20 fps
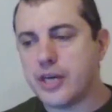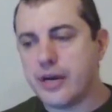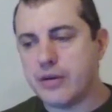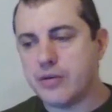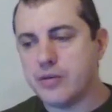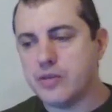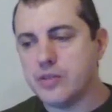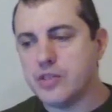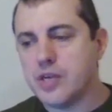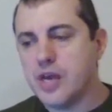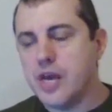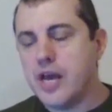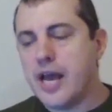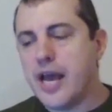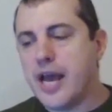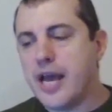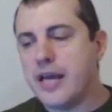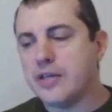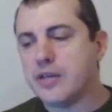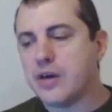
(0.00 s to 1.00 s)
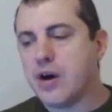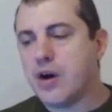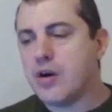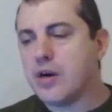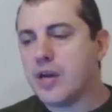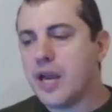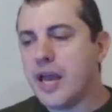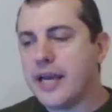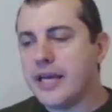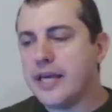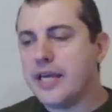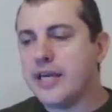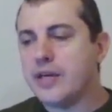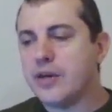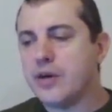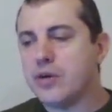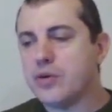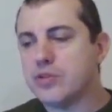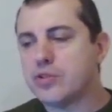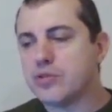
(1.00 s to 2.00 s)
channels? And are
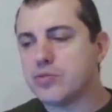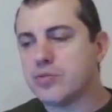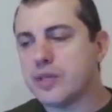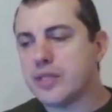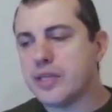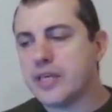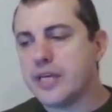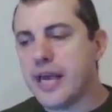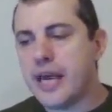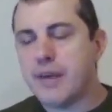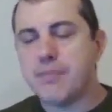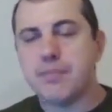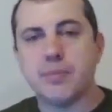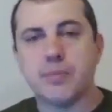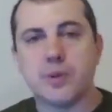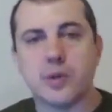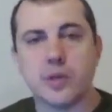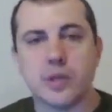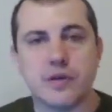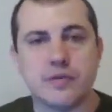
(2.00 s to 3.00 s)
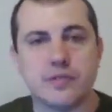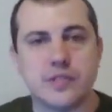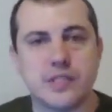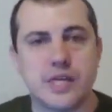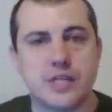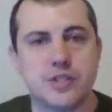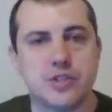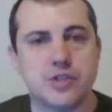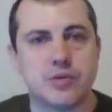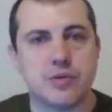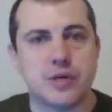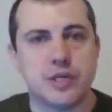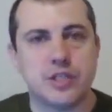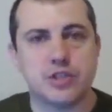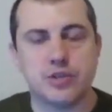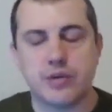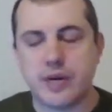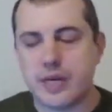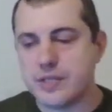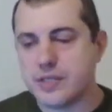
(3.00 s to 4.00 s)
Lightning nodes really capable of
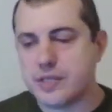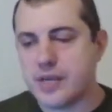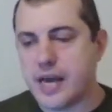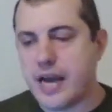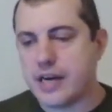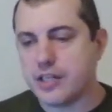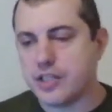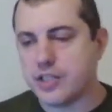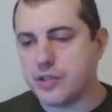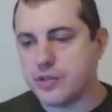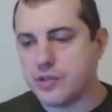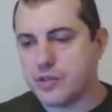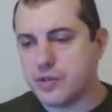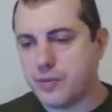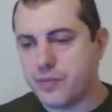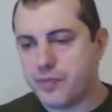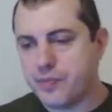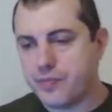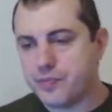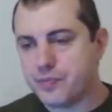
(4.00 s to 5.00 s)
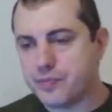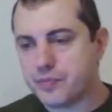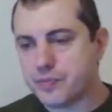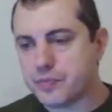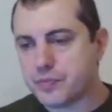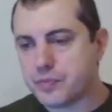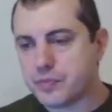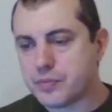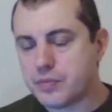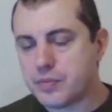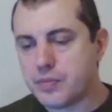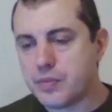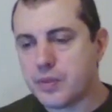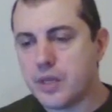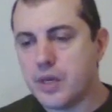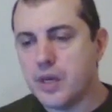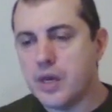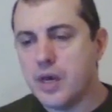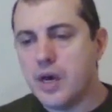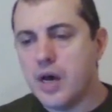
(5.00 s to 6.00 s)
censoring transactions?
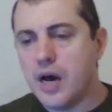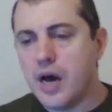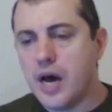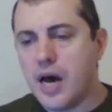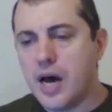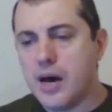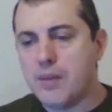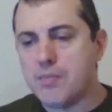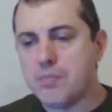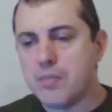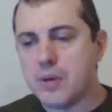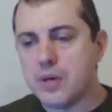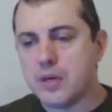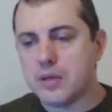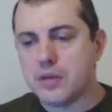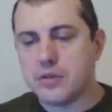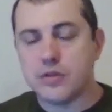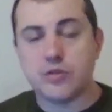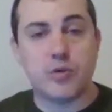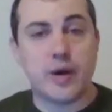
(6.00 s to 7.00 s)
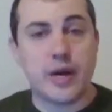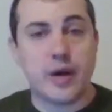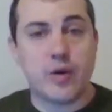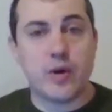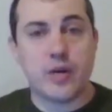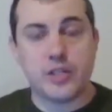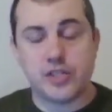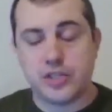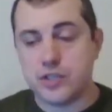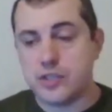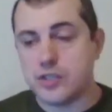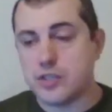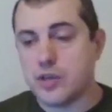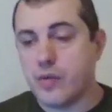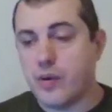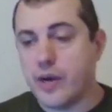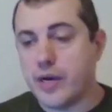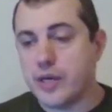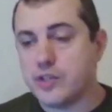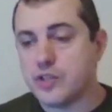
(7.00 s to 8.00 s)
Um, great questions,
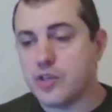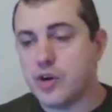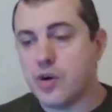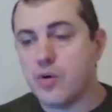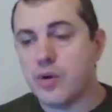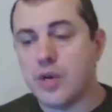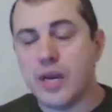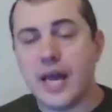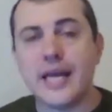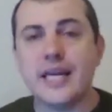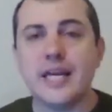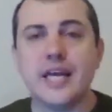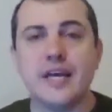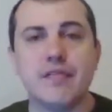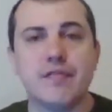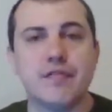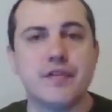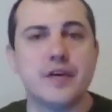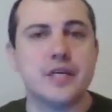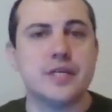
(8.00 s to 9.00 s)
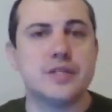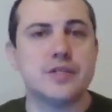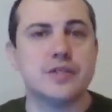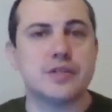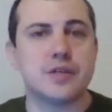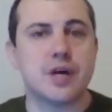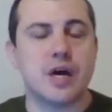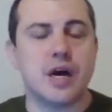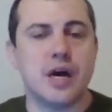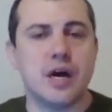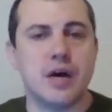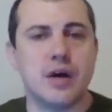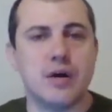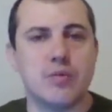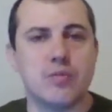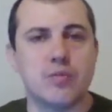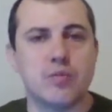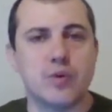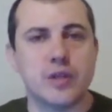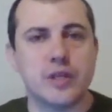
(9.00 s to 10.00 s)
Loic. So Lightning fees,
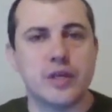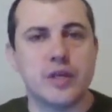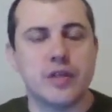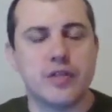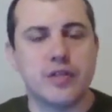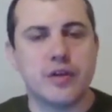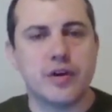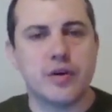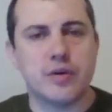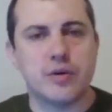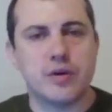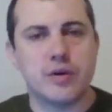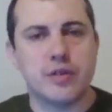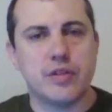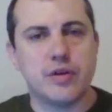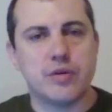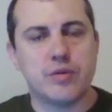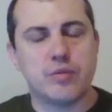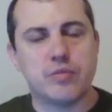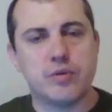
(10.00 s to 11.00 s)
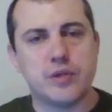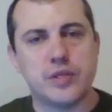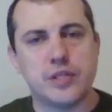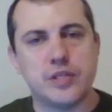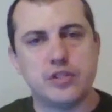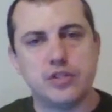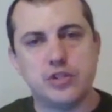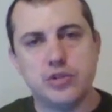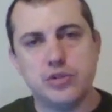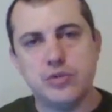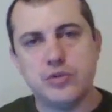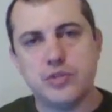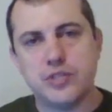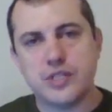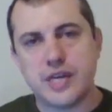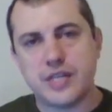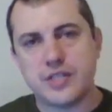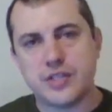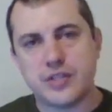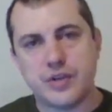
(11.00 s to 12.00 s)
uh, really, there, there are really two
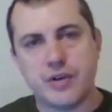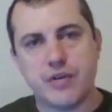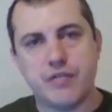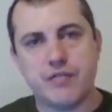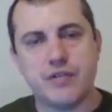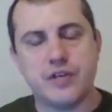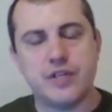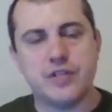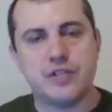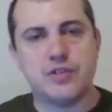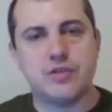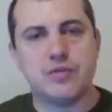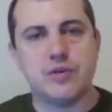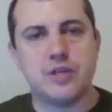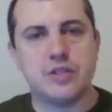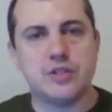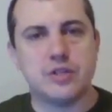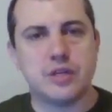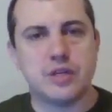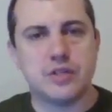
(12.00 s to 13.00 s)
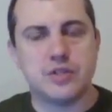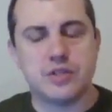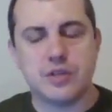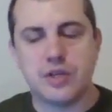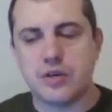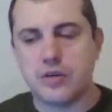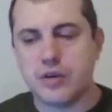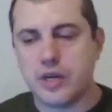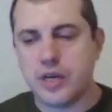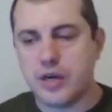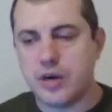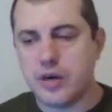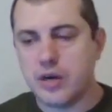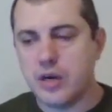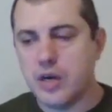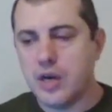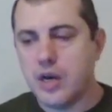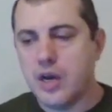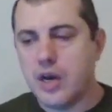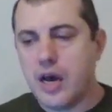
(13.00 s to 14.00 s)
sets of fees you need to consider here.
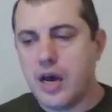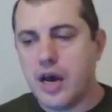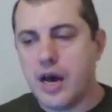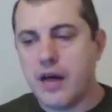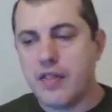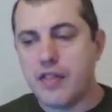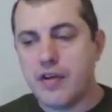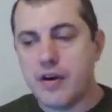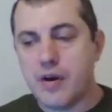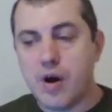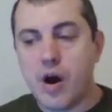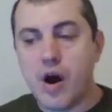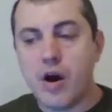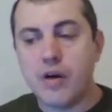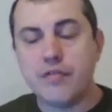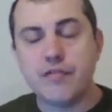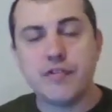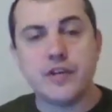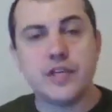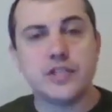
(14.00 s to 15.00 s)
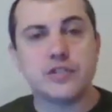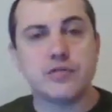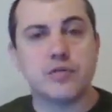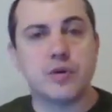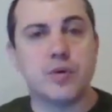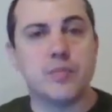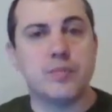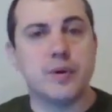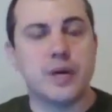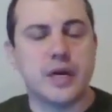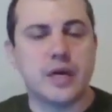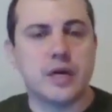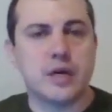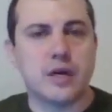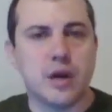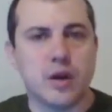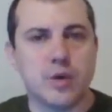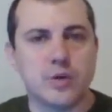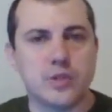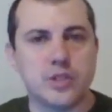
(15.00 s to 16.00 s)
Uh, there are fees for opening
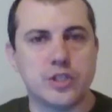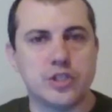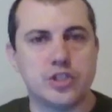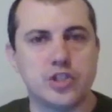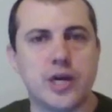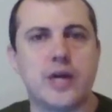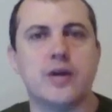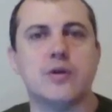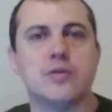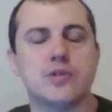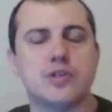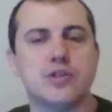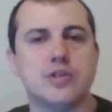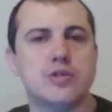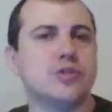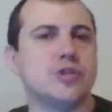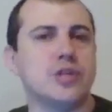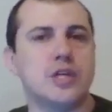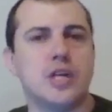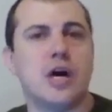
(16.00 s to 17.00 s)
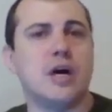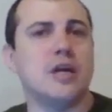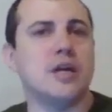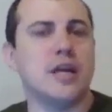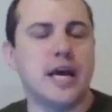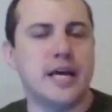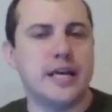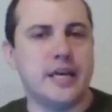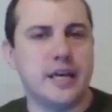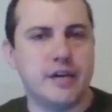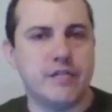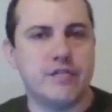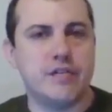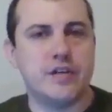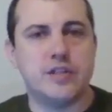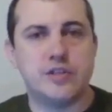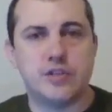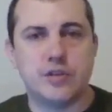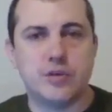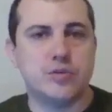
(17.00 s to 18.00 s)
and closing channels. Those are not Lightning
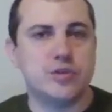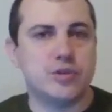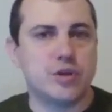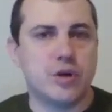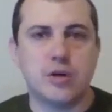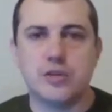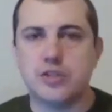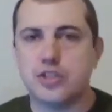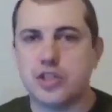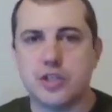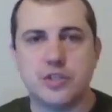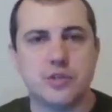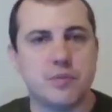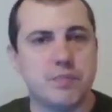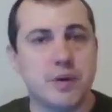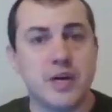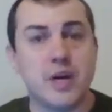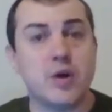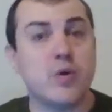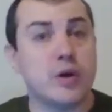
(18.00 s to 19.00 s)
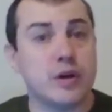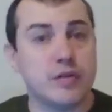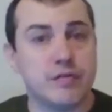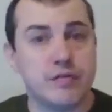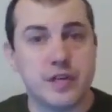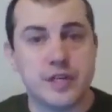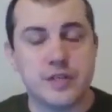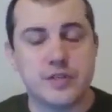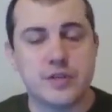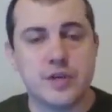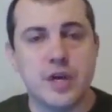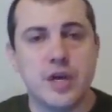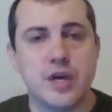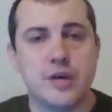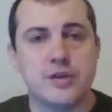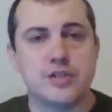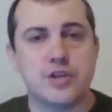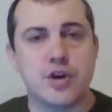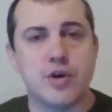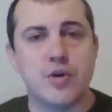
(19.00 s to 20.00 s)
fees. Those are just Bitcoin fees.
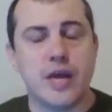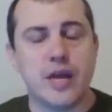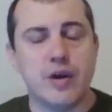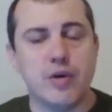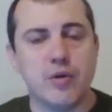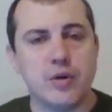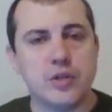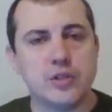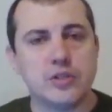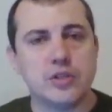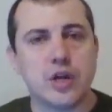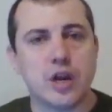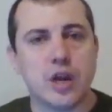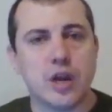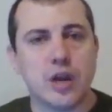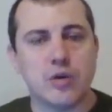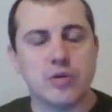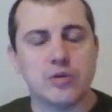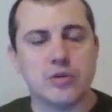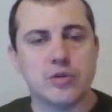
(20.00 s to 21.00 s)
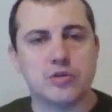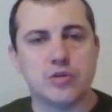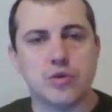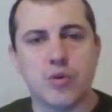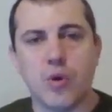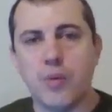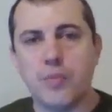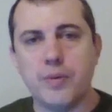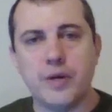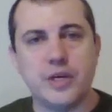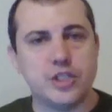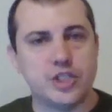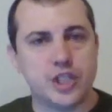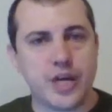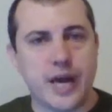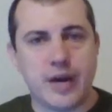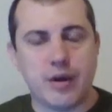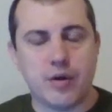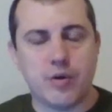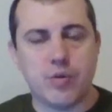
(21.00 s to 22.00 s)
So in order to close, to open a
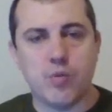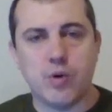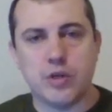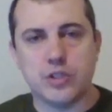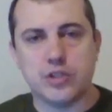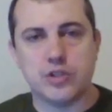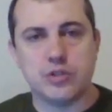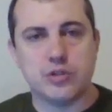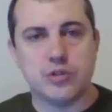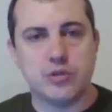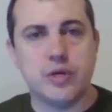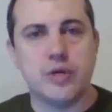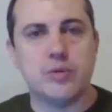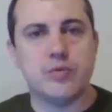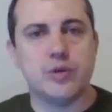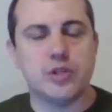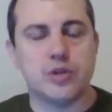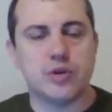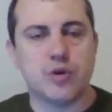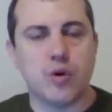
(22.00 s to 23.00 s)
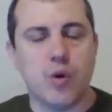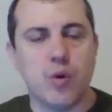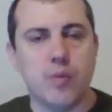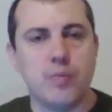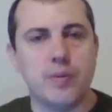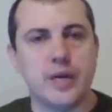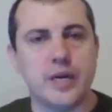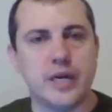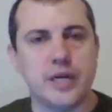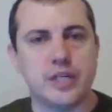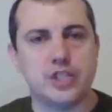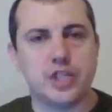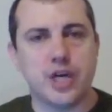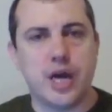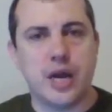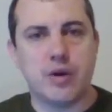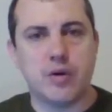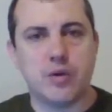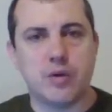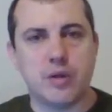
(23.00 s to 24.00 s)
channel, what you're doing when you're opening a
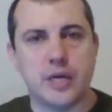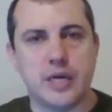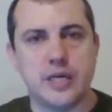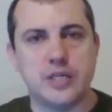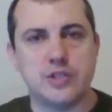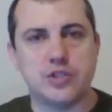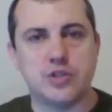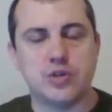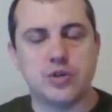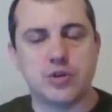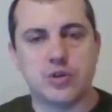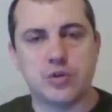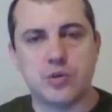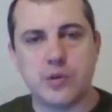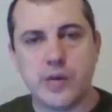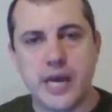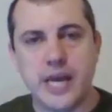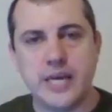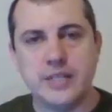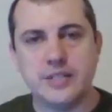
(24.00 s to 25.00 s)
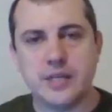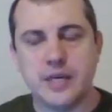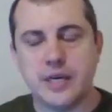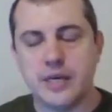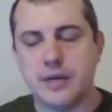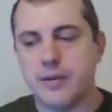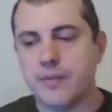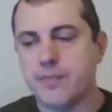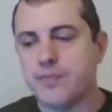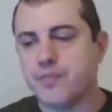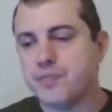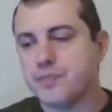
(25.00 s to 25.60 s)
channel is you're creating